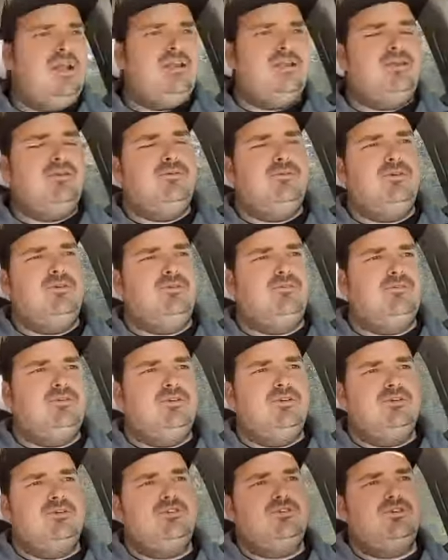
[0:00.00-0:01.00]
I didn't get a real
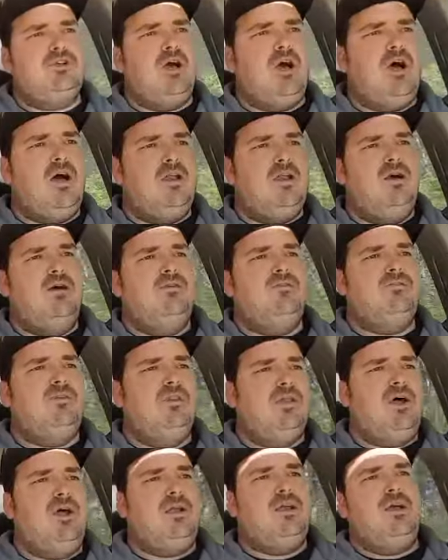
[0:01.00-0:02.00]
good shot of the
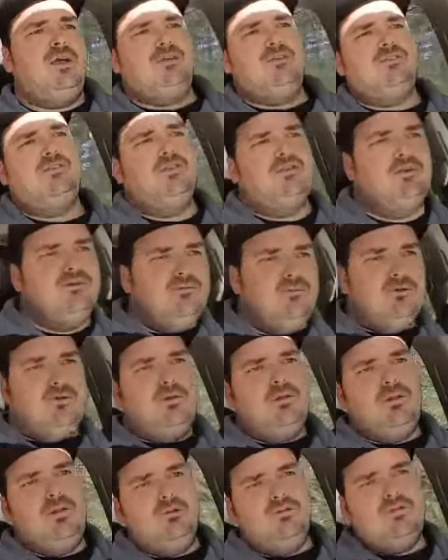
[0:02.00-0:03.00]
lighthouse, didn't get real
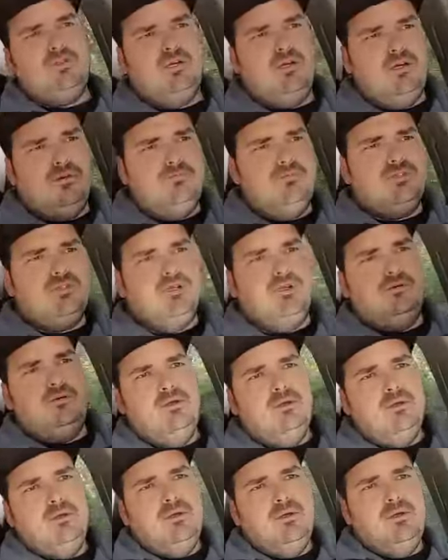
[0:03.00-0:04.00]
close up, so
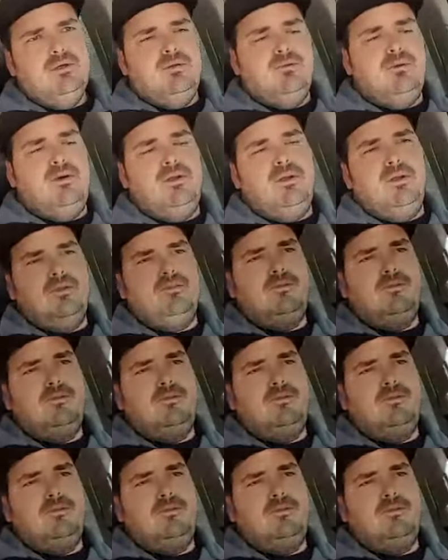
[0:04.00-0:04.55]
wasn't